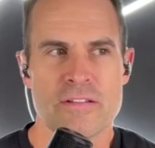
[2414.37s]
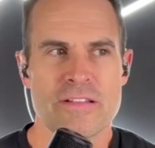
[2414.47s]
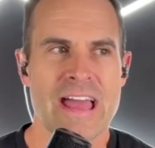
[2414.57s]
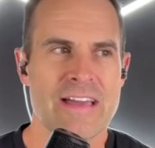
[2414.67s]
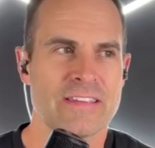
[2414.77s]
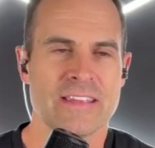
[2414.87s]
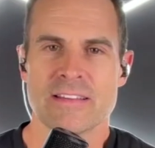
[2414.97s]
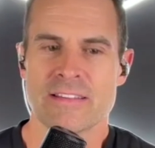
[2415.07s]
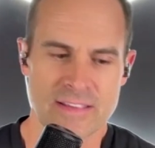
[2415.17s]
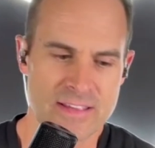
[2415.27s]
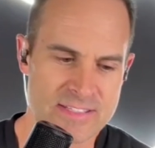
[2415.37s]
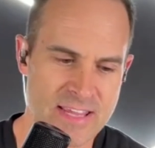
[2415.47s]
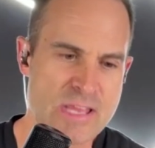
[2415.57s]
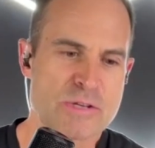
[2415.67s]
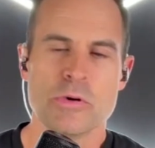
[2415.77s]
having a
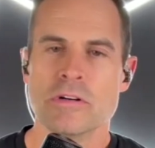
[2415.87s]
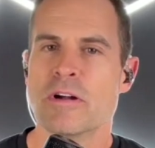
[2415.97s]
schedule,